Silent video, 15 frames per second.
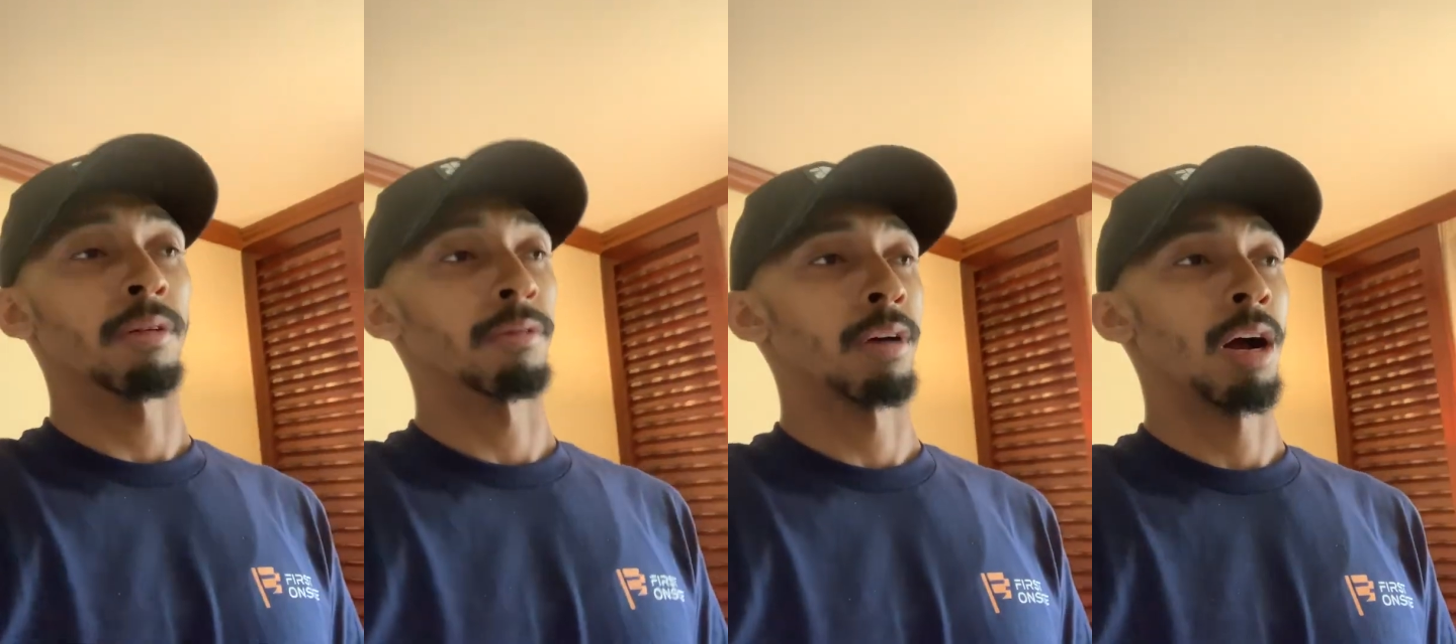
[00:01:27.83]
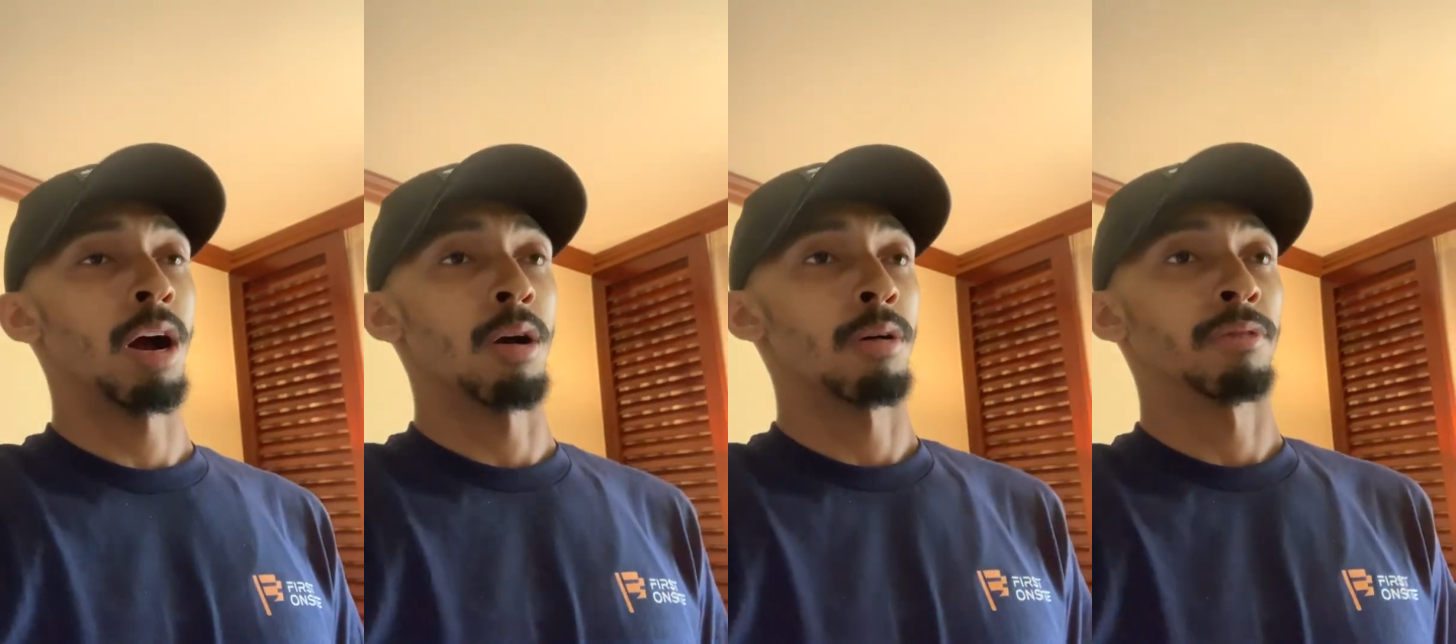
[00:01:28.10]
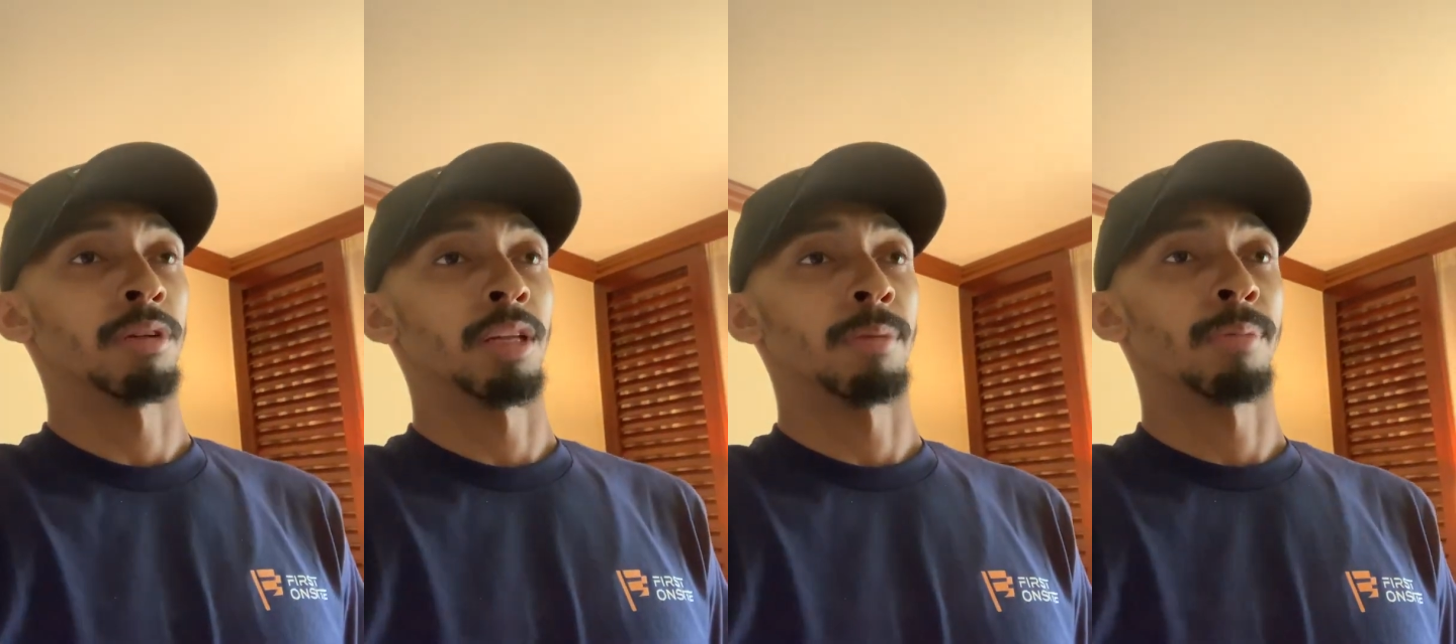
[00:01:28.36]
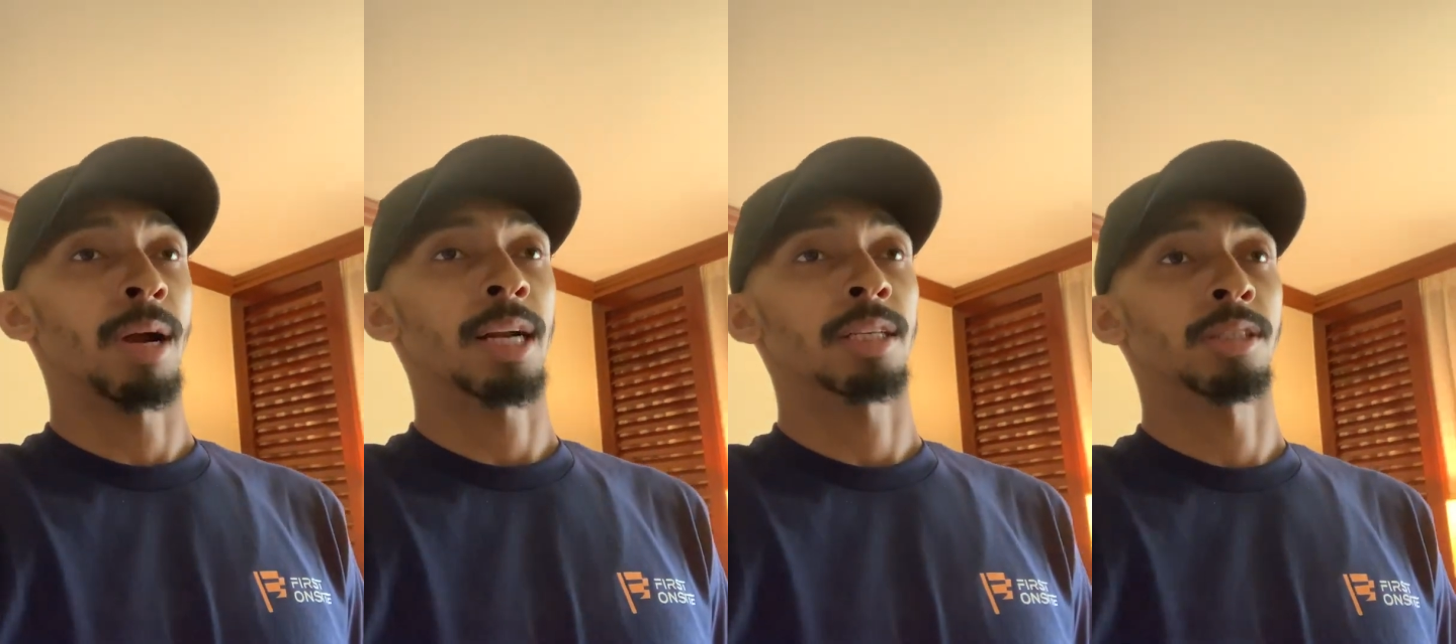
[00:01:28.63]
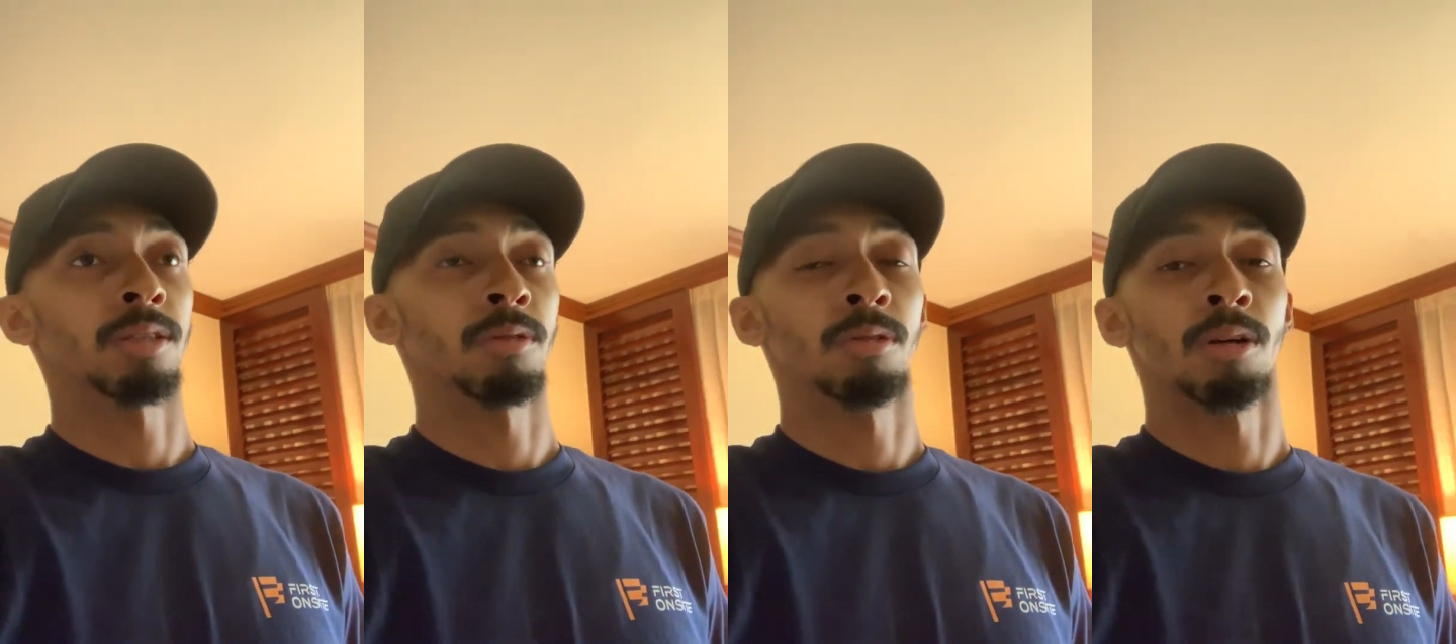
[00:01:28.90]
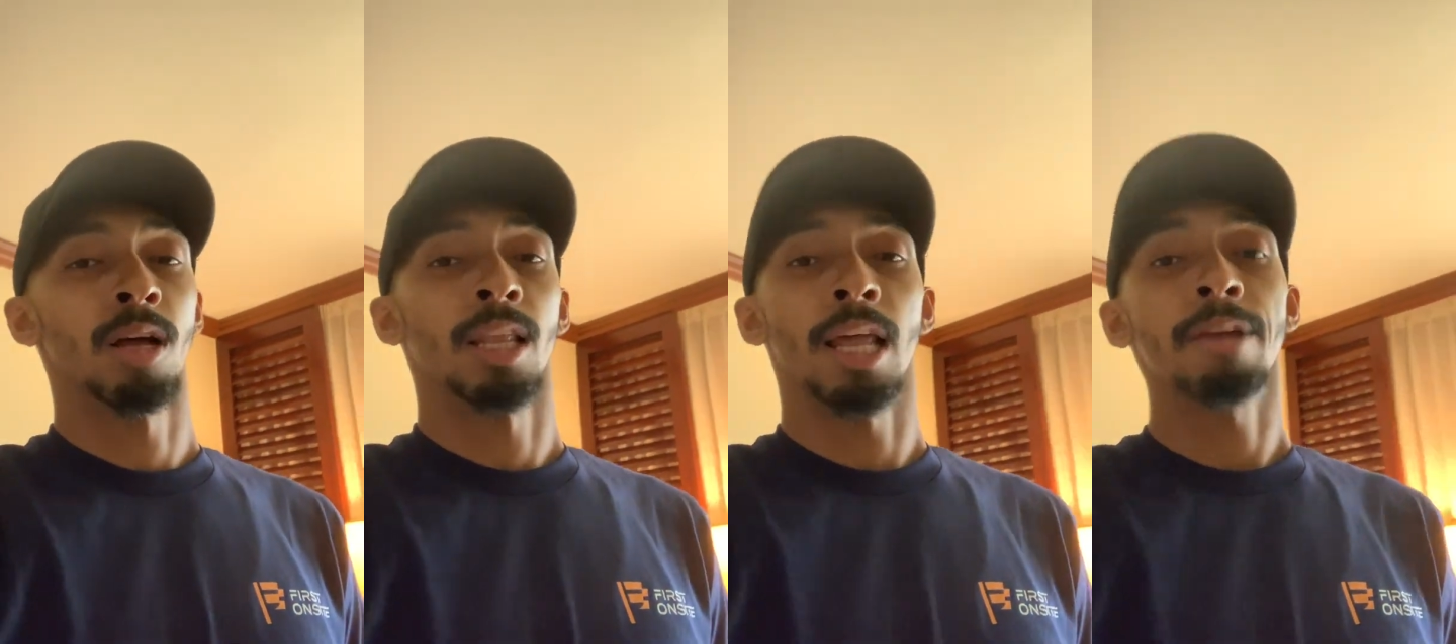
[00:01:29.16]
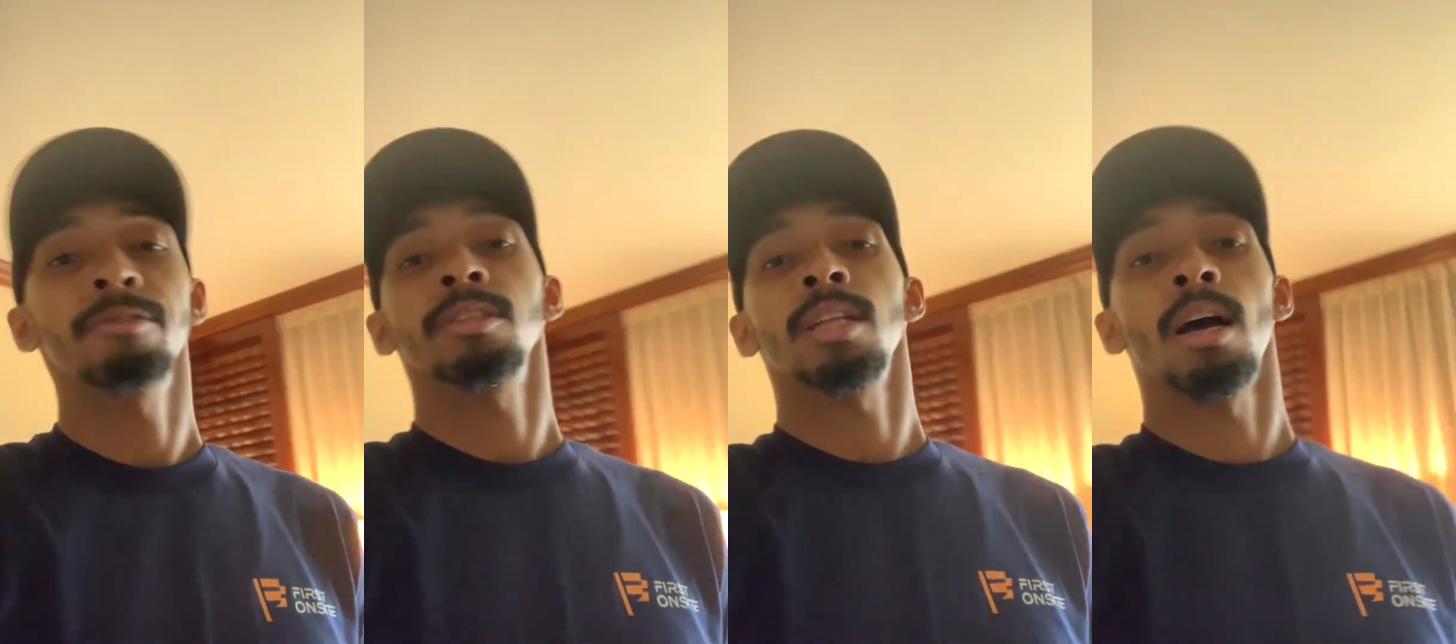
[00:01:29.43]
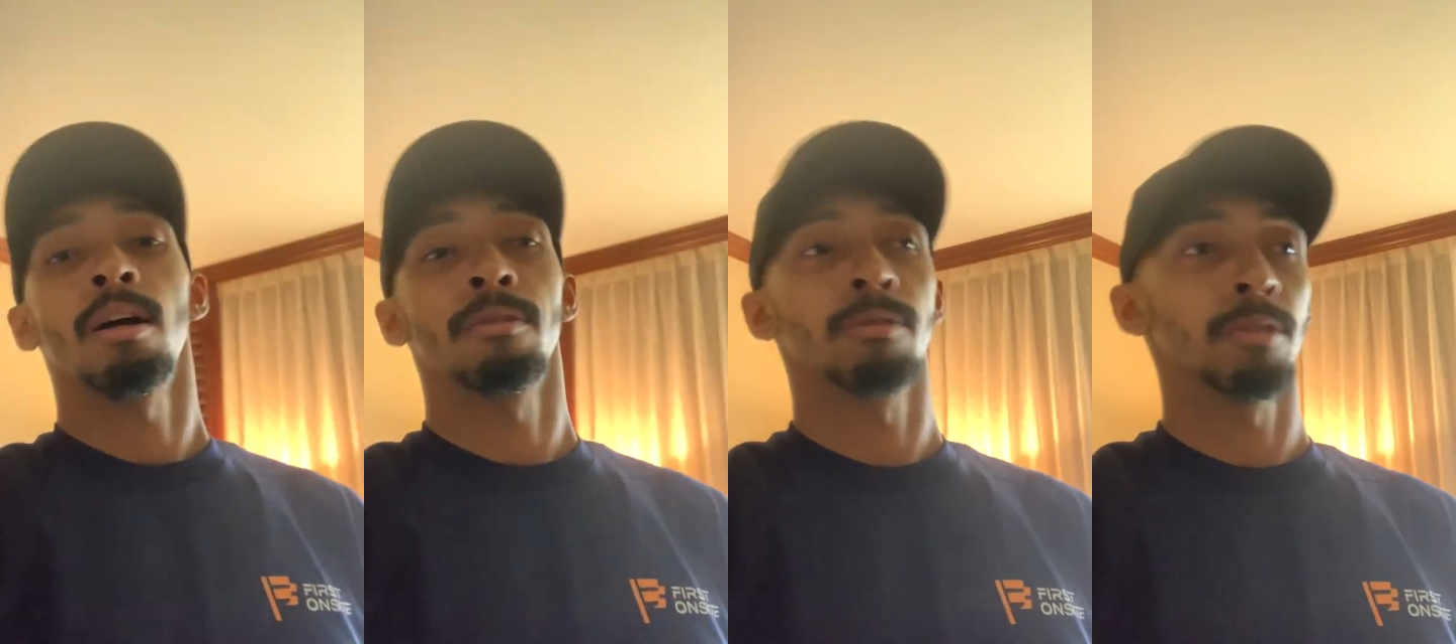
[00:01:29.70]
however they practice it, or a
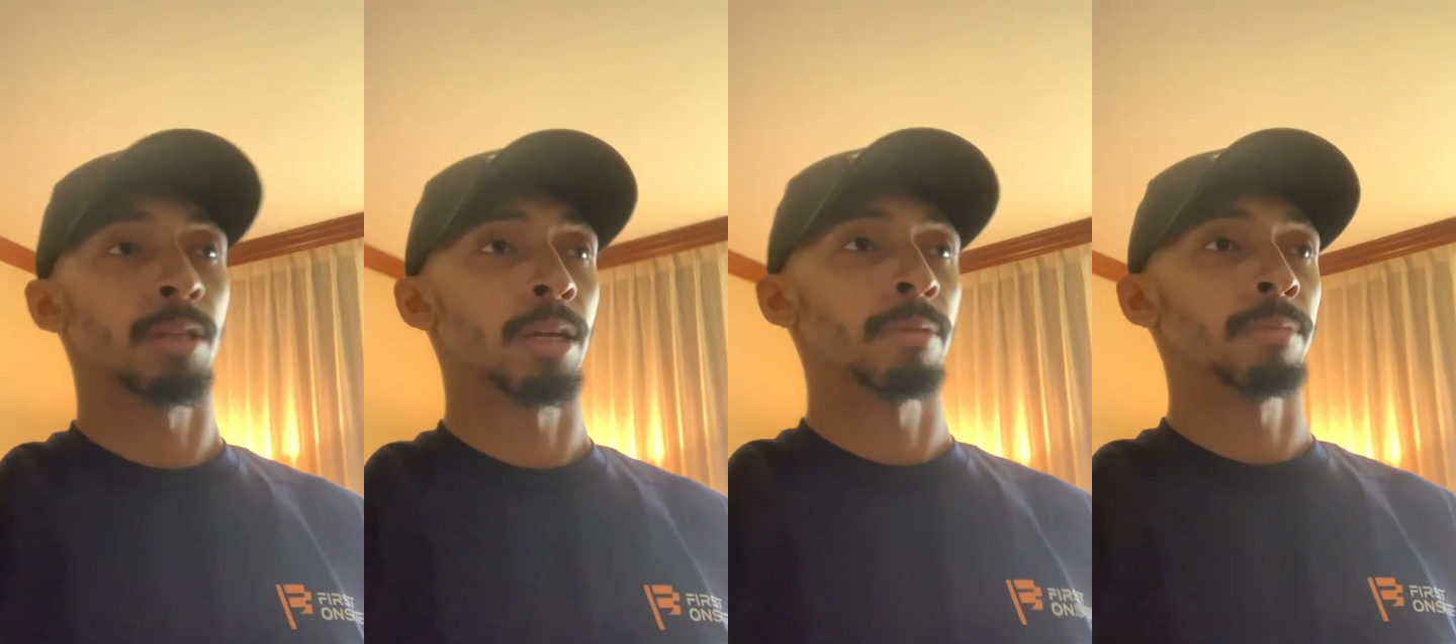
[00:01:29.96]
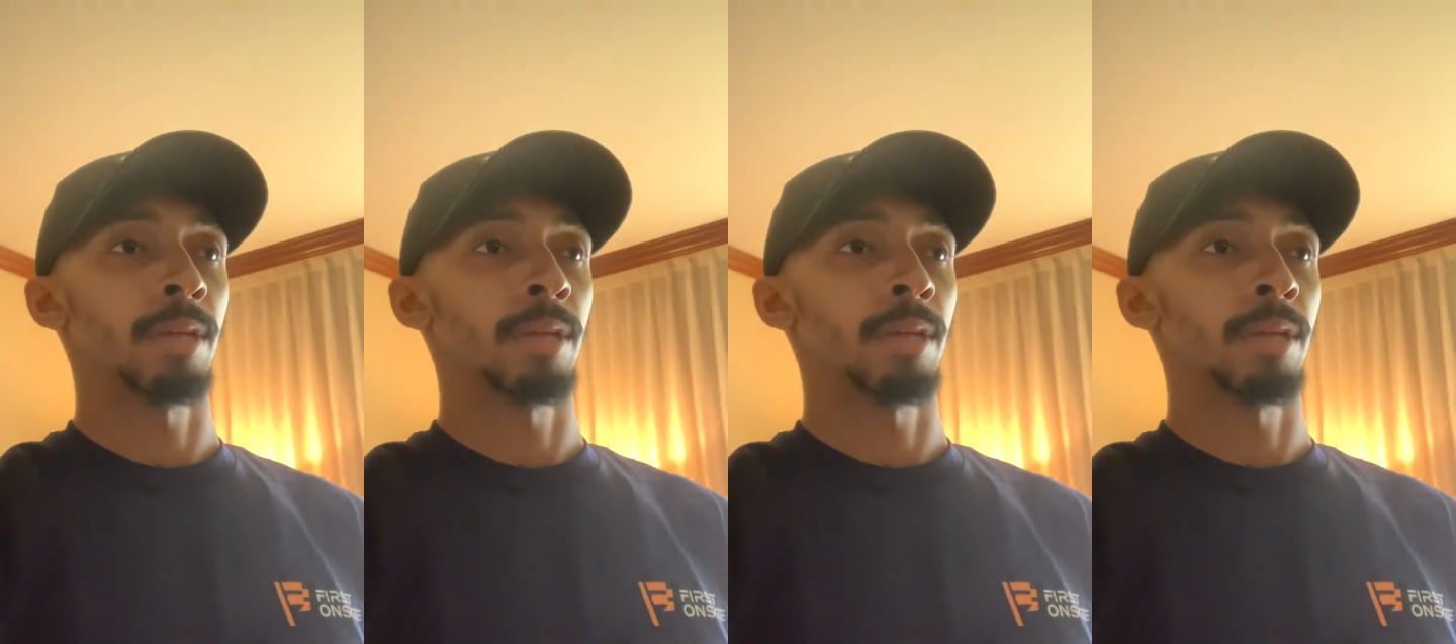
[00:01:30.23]
lifestyle for them.